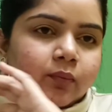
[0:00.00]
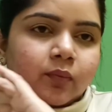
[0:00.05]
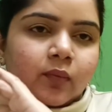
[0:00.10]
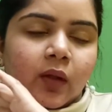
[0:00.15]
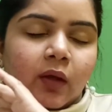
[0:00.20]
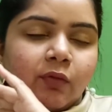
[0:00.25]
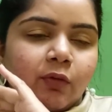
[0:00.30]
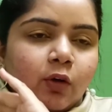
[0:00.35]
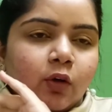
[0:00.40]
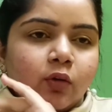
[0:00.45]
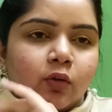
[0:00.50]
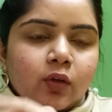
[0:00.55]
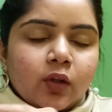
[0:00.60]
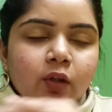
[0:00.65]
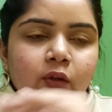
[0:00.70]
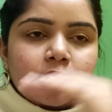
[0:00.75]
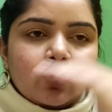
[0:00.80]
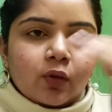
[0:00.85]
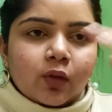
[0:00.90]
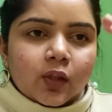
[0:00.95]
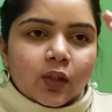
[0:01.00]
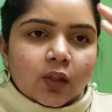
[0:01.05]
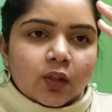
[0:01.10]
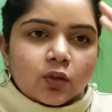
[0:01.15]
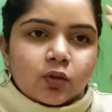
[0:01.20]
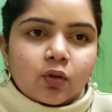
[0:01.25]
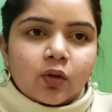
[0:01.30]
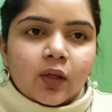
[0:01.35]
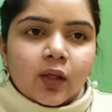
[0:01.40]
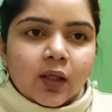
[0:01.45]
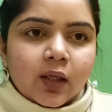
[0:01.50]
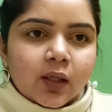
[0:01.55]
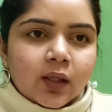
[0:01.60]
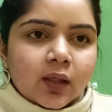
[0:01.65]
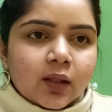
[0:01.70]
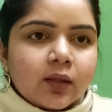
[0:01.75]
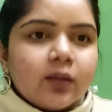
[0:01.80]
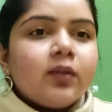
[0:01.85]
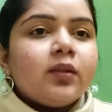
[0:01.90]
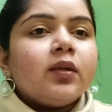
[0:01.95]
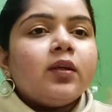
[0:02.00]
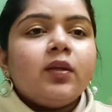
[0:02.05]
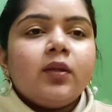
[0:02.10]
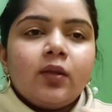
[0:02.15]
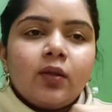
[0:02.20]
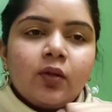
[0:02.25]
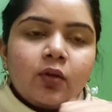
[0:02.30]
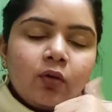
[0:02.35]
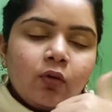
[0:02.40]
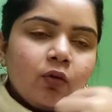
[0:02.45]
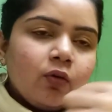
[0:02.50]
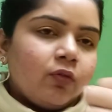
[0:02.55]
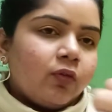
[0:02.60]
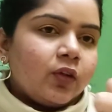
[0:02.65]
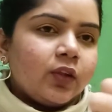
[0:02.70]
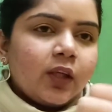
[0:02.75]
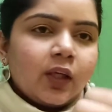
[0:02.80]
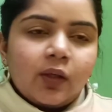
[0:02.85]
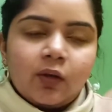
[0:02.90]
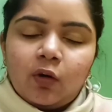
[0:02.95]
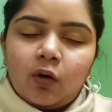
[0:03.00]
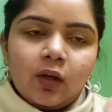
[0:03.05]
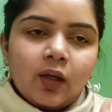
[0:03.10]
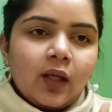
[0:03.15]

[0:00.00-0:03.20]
If you're looking to increase your hair length, go for that oil.